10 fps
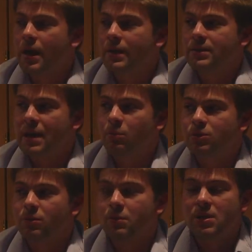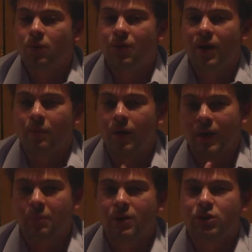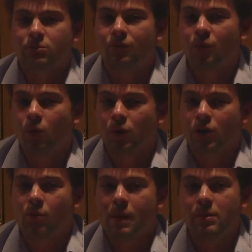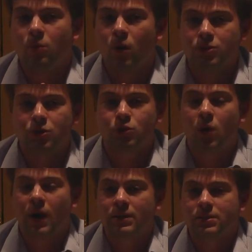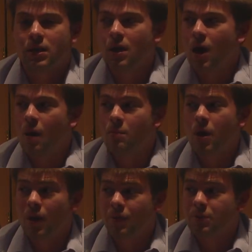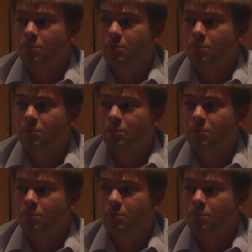is able to meet with them, like mentioned before, you know, maybe once or twice a month,